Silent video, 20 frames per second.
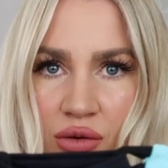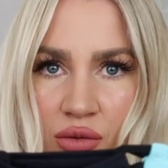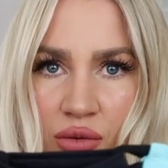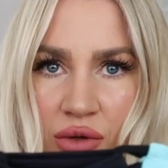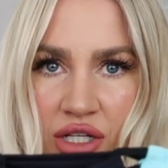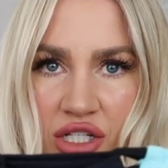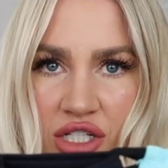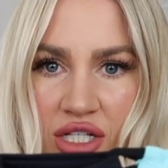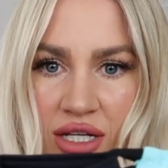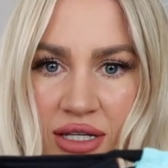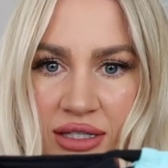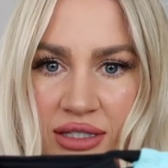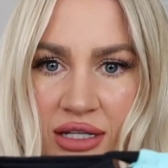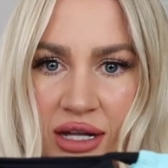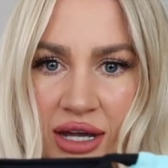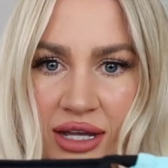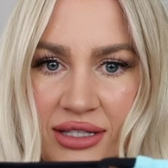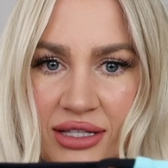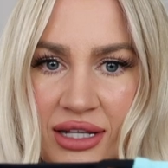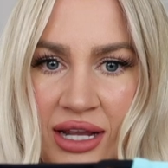which is
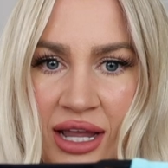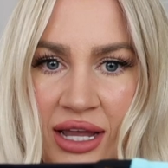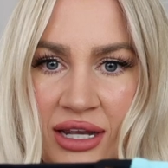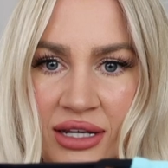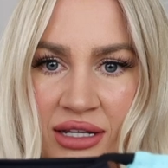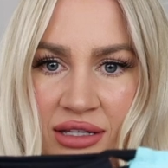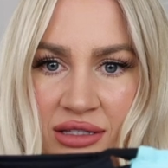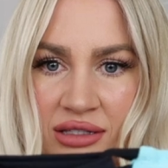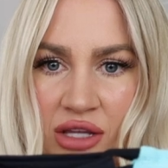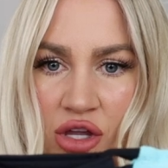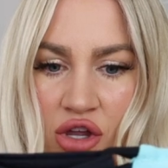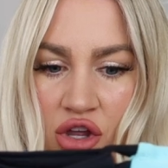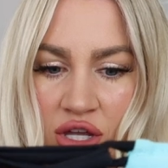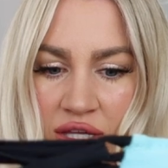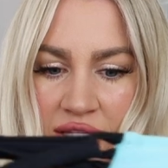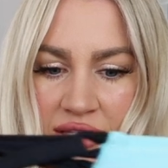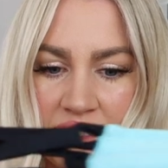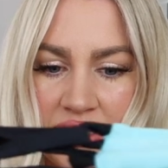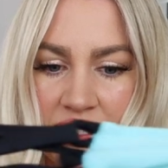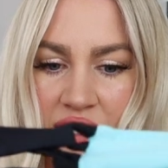nice and handy so you
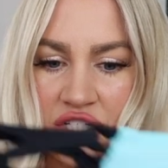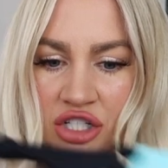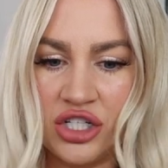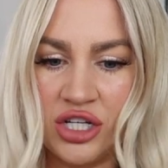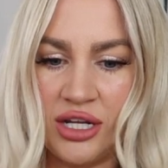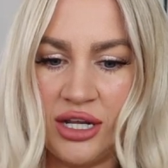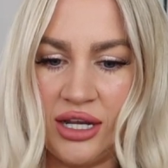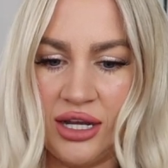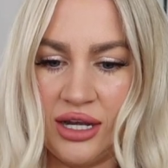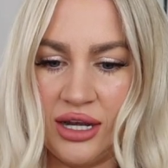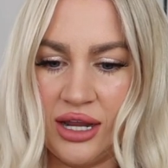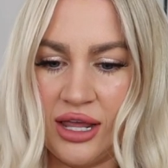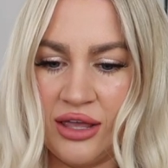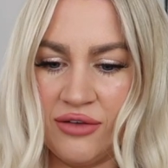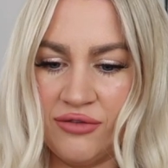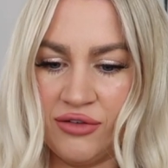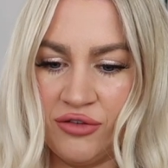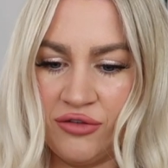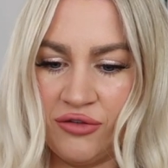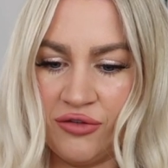can cinch it in
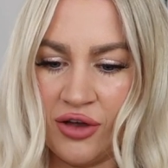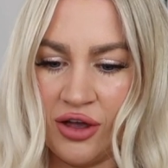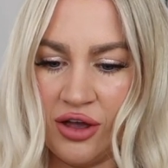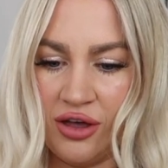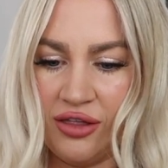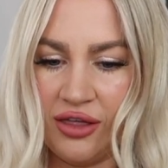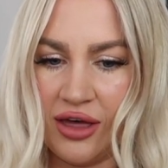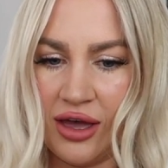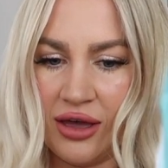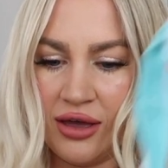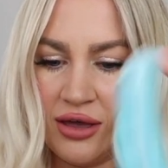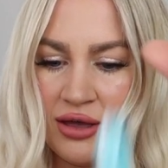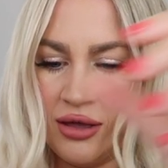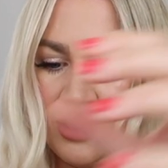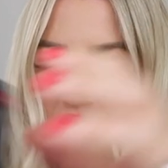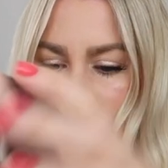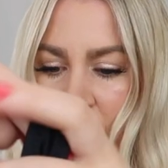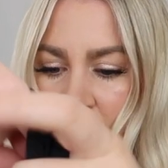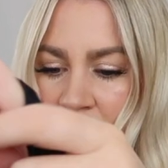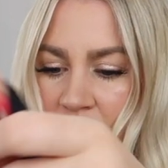even further.
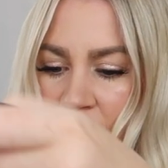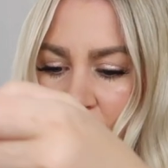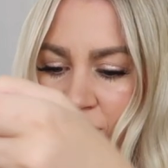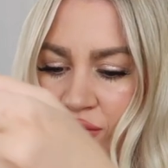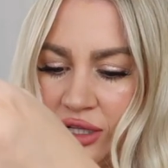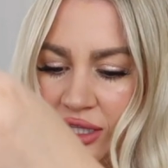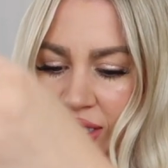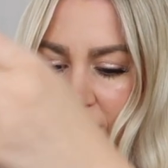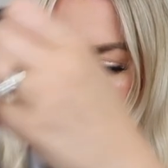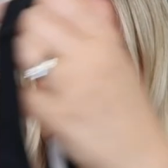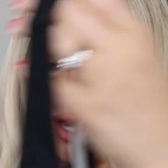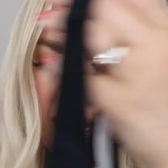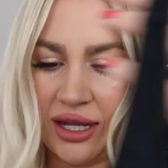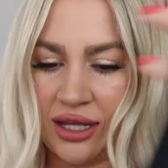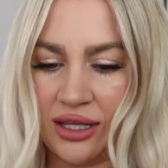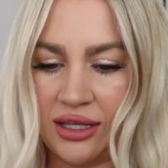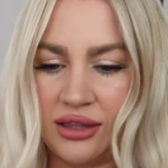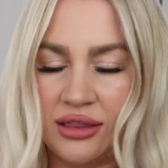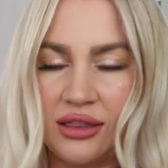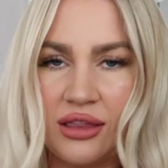I really
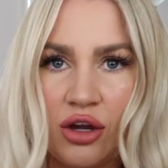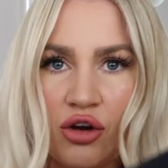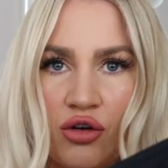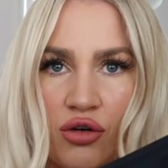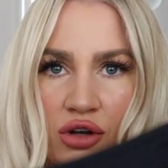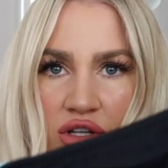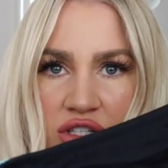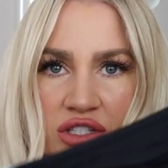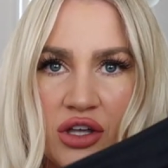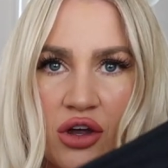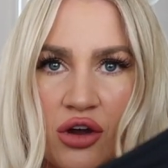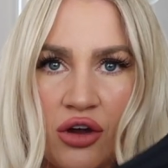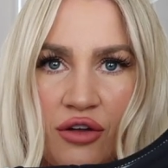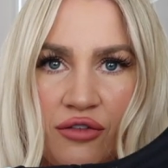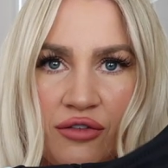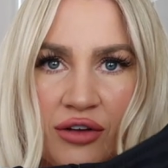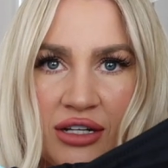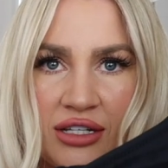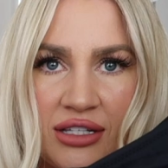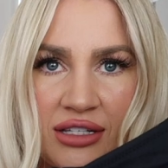like the
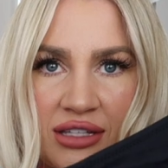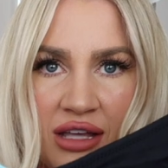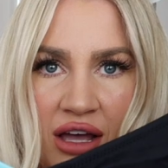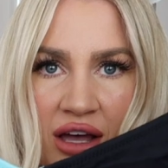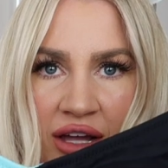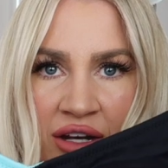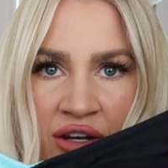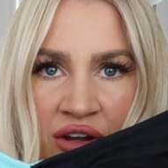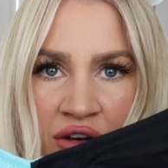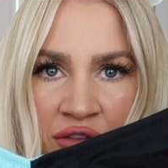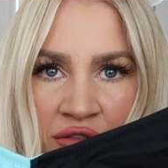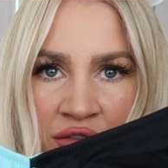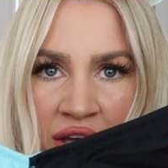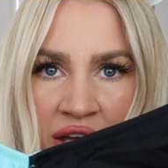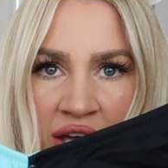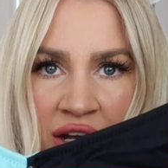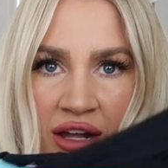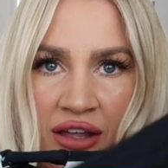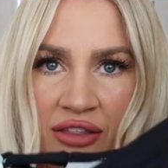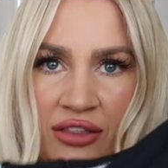crossover design of
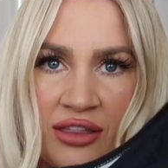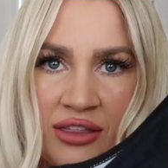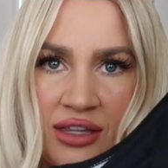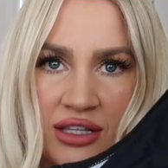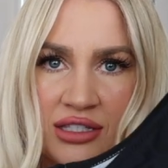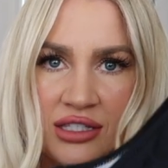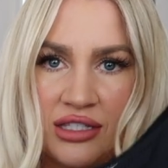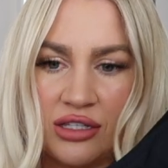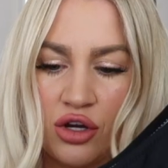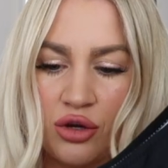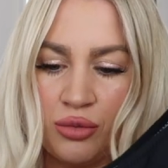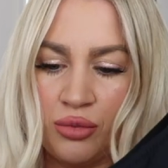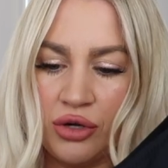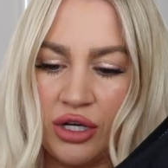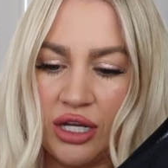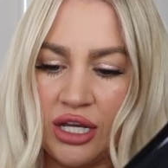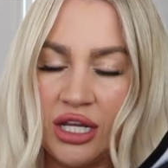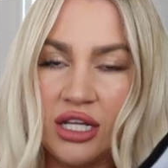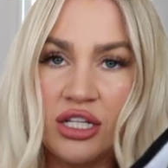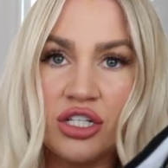it. I think that's so
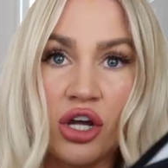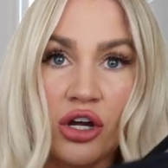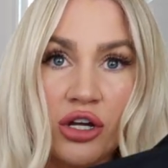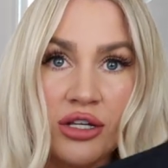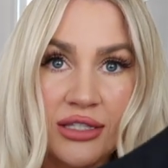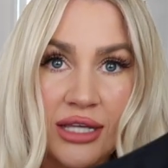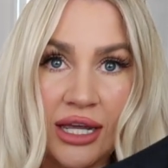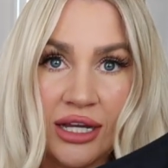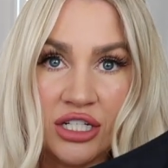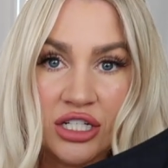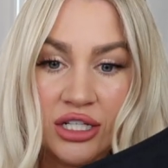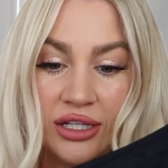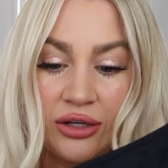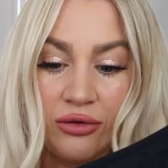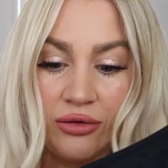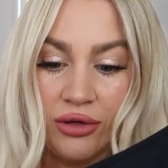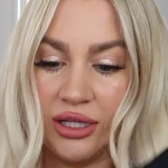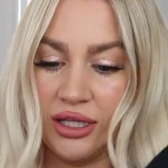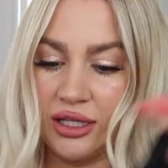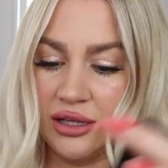pretty. Tones actually
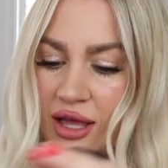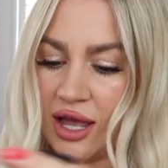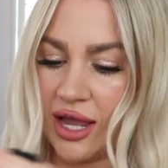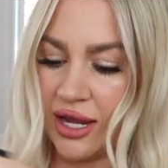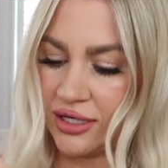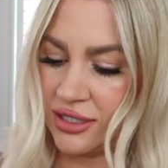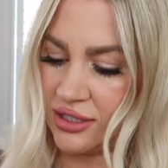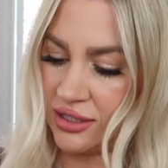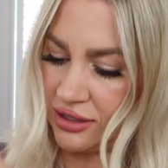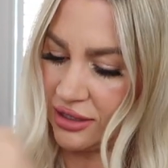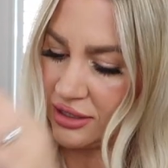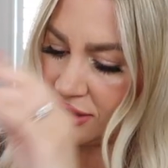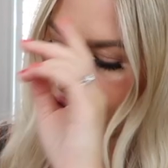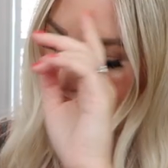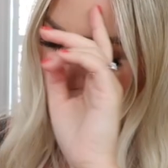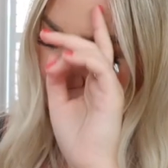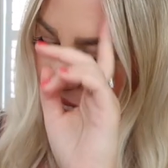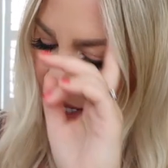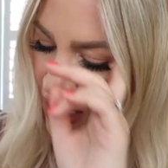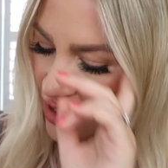really liked this
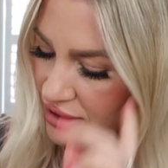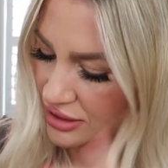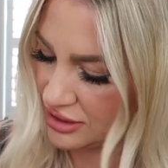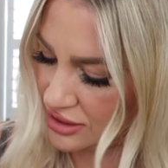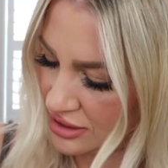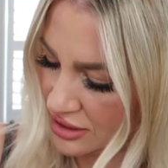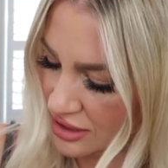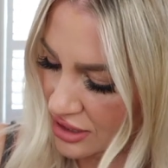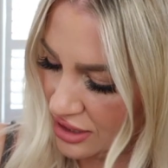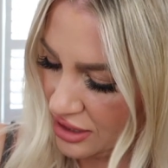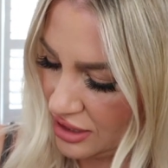set.